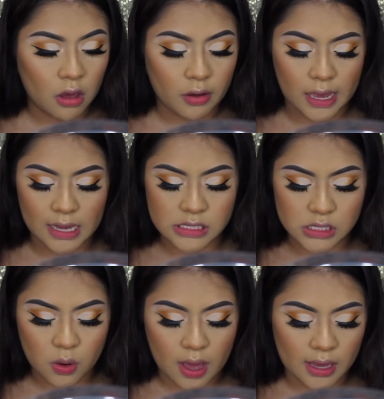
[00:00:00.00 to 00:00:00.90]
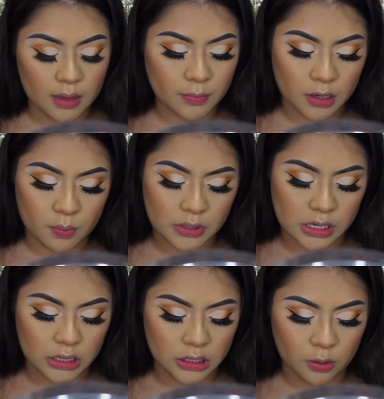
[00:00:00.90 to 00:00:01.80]
Okay, so I am going to
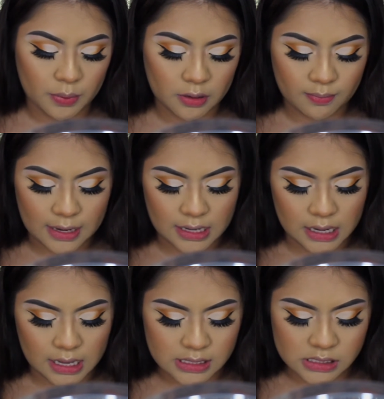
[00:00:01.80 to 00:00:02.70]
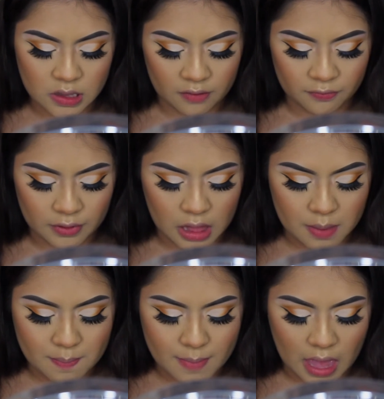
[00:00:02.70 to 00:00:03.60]
put a little bit of my NYX Soft
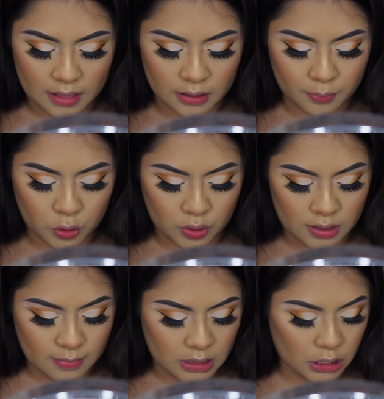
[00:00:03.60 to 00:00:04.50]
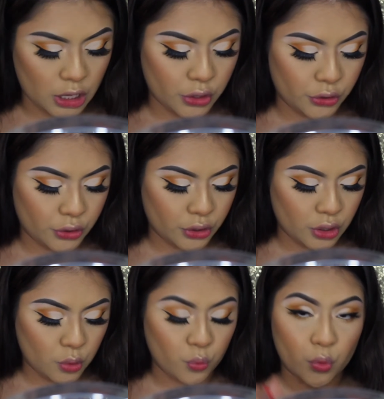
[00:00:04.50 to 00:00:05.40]
Matte Lip Cream in the
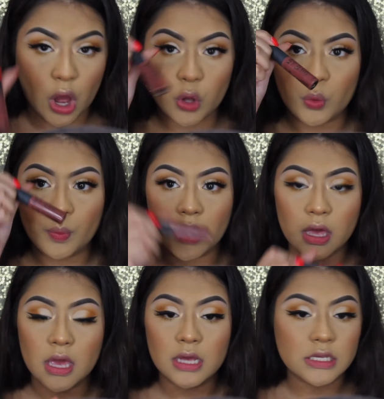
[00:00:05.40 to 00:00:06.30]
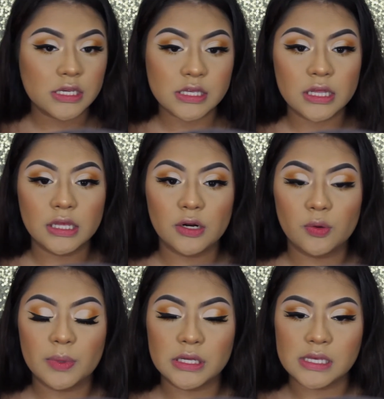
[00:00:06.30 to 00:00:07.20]
color Rome. Just a
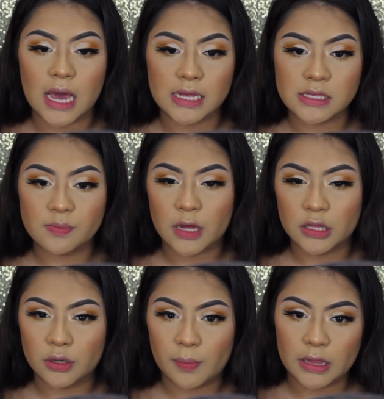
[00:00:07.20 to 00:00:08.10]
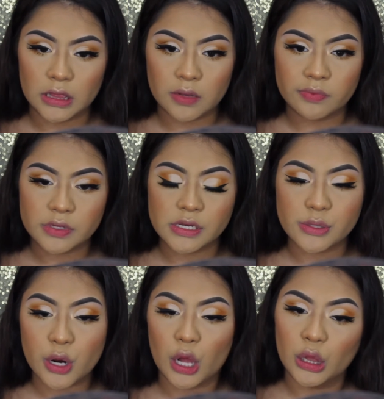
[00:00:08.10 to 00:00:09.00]
little bit to add some color to my lips
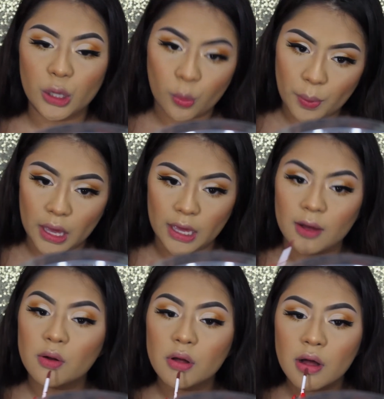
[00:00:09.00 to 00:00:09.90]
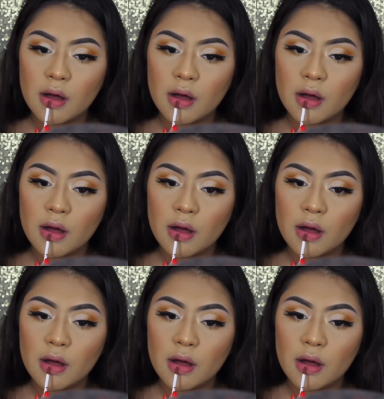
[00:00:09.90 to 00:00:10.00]
because they're a little pale.